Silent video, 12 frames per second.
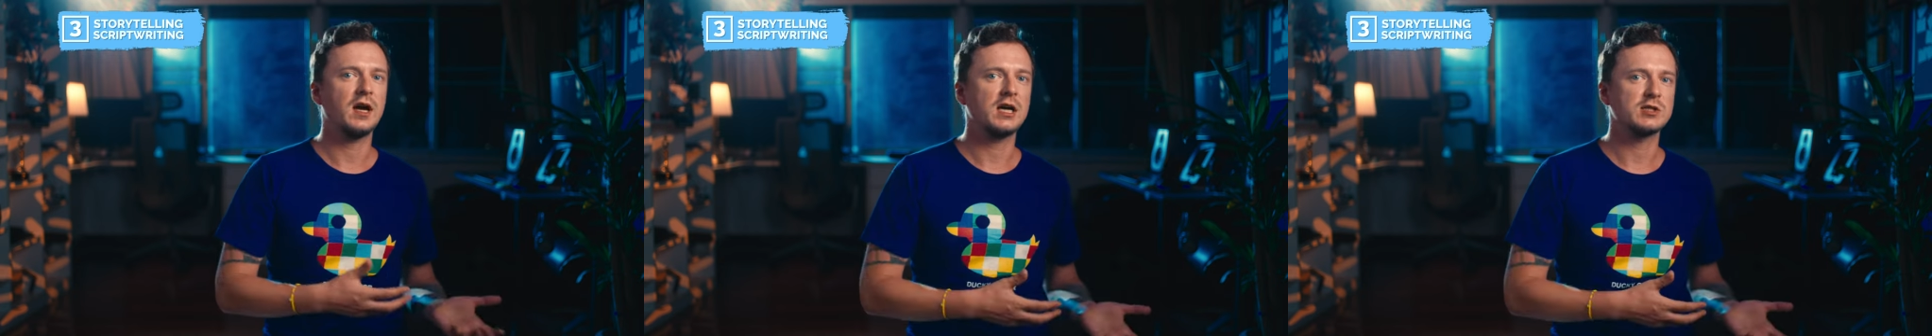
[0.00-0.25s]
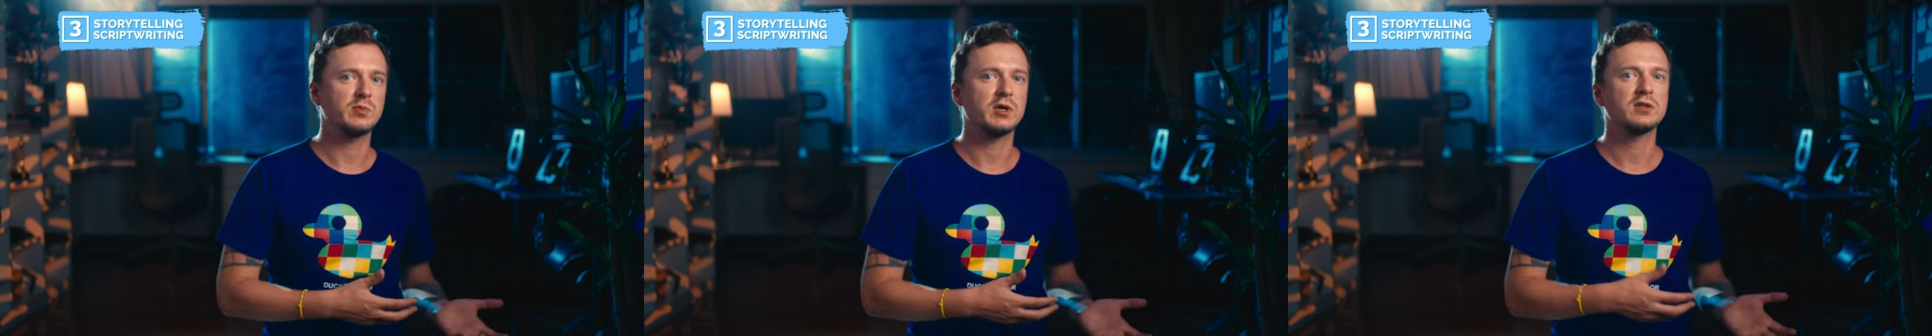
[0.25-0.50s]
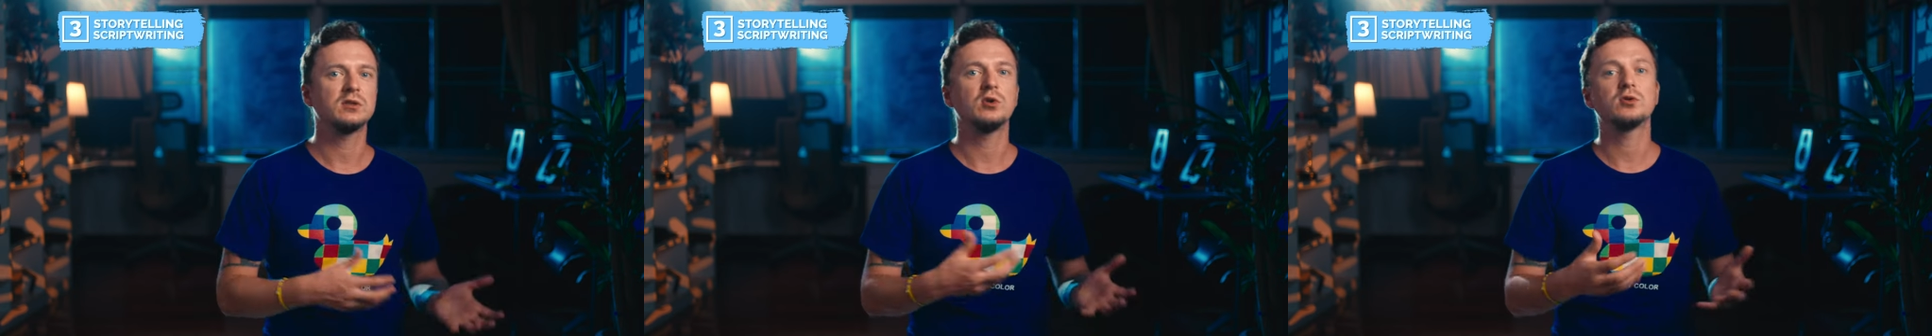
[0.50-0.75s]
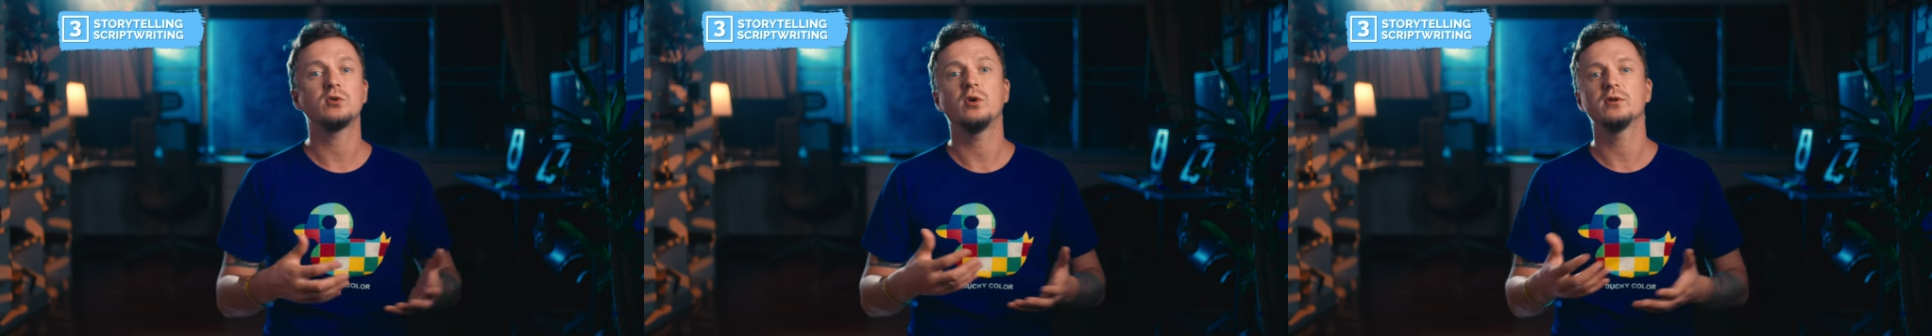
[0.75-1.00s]
aspect,
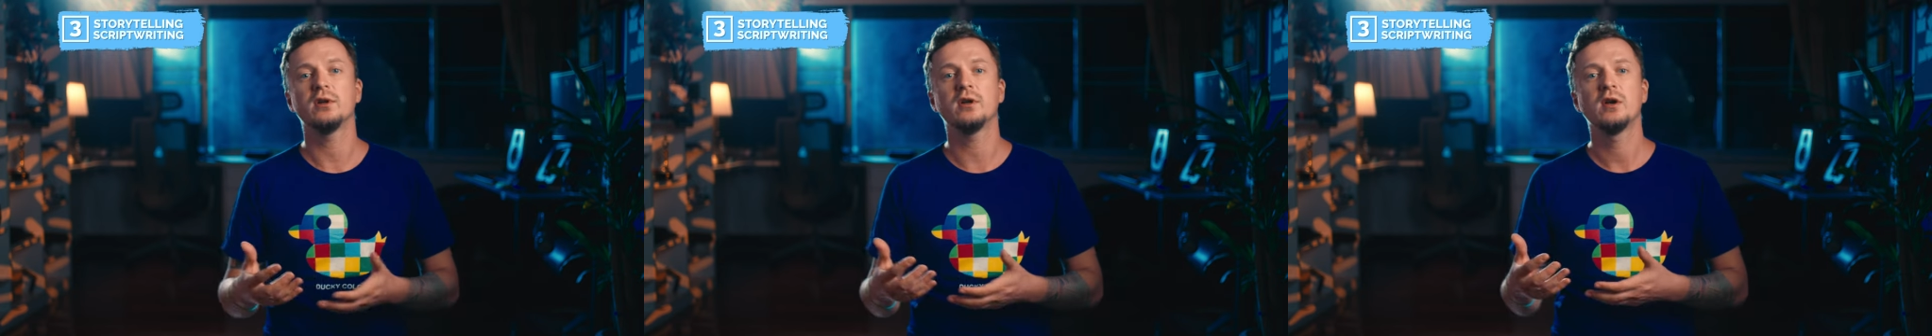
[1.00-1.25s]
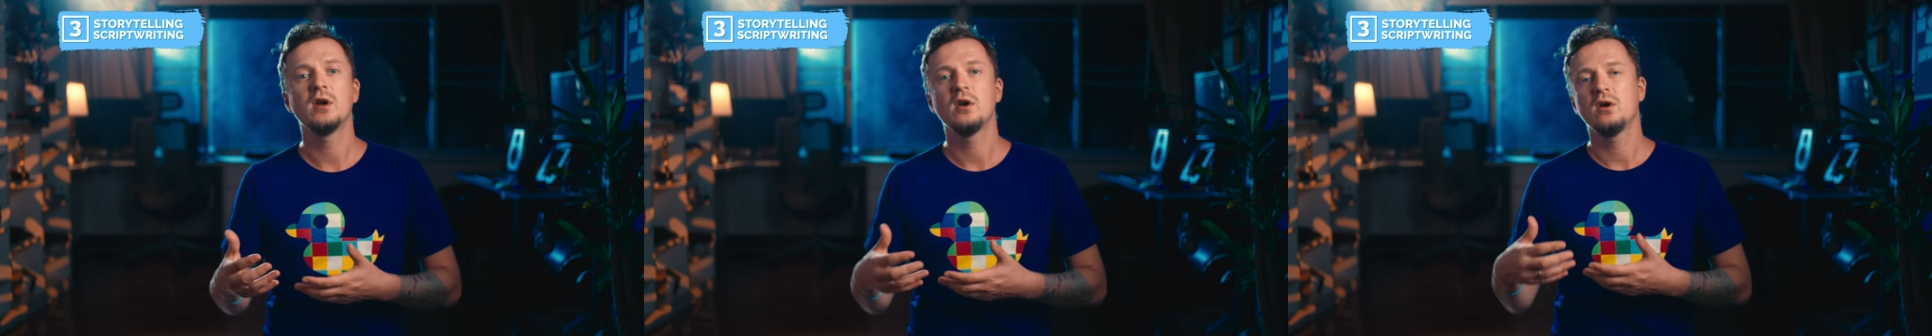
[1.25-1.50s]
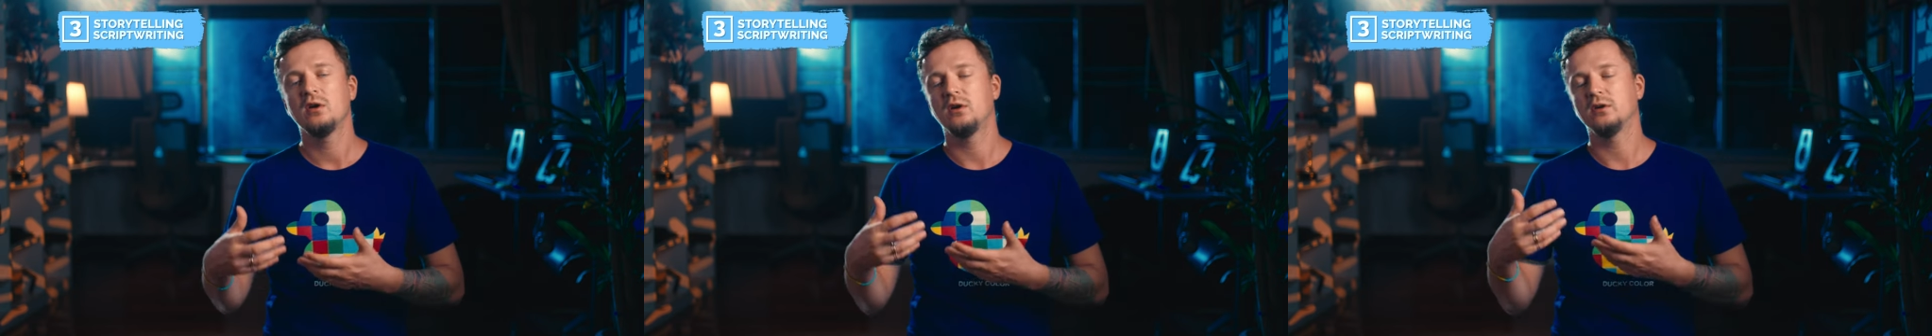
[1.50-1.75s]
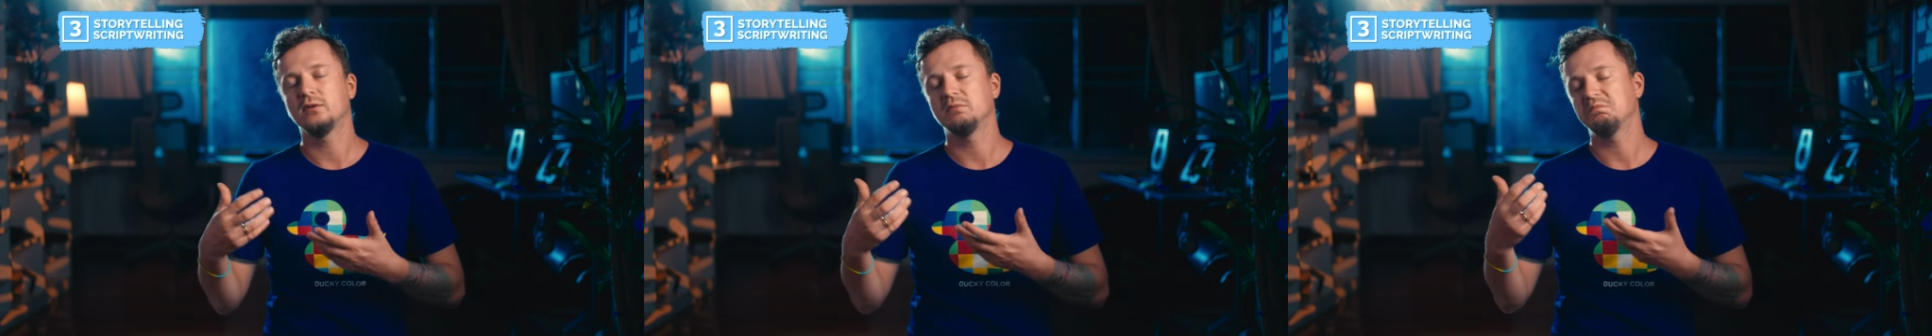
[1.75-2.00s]
not only
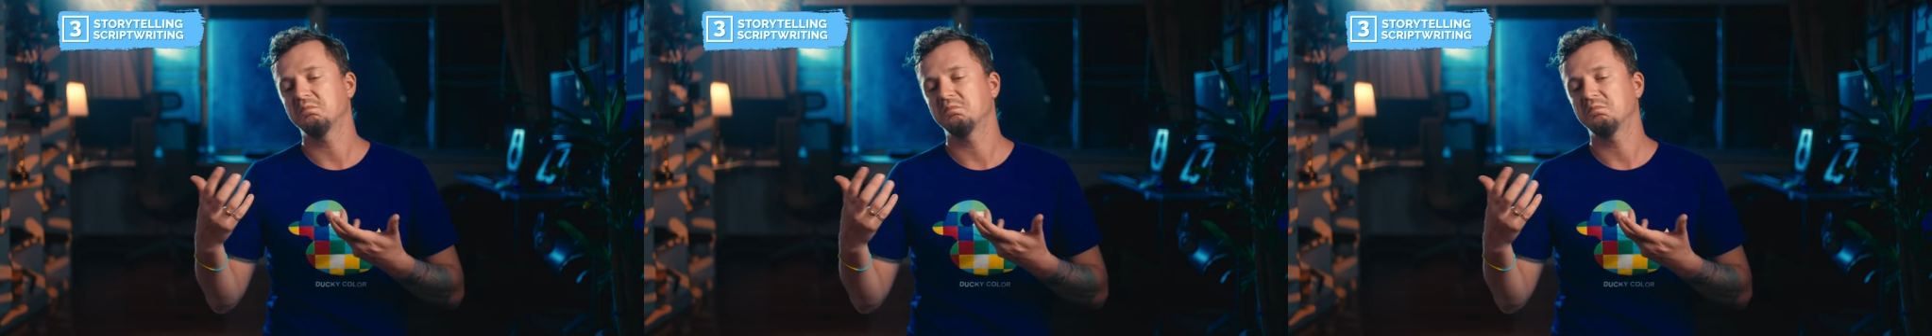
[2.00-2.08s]
on